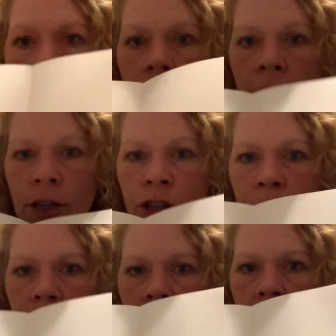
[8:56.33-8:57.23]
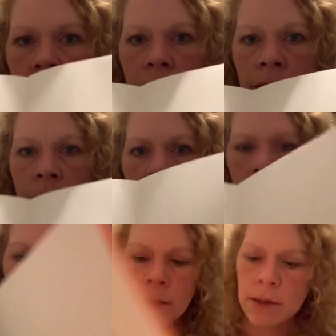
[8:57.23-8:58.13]
and they're actually pretty good. They're
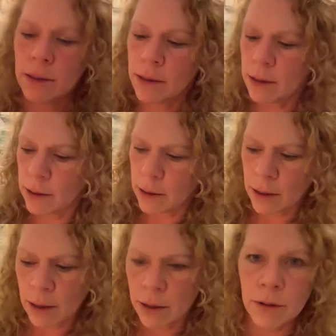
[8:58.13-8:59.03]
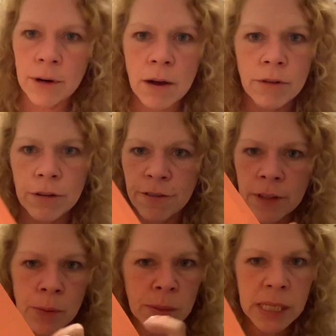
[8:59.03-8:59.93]
not, they're not real
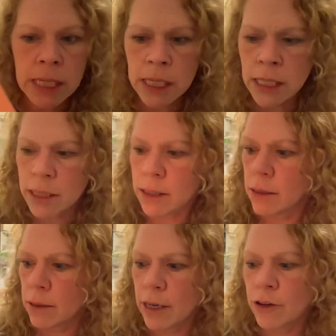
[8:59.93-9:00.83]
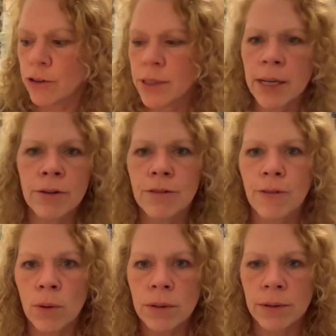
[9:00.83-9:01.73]
flimsy. They're like your standard
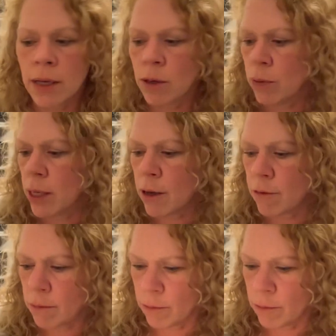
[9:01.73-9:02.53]
folder that you would get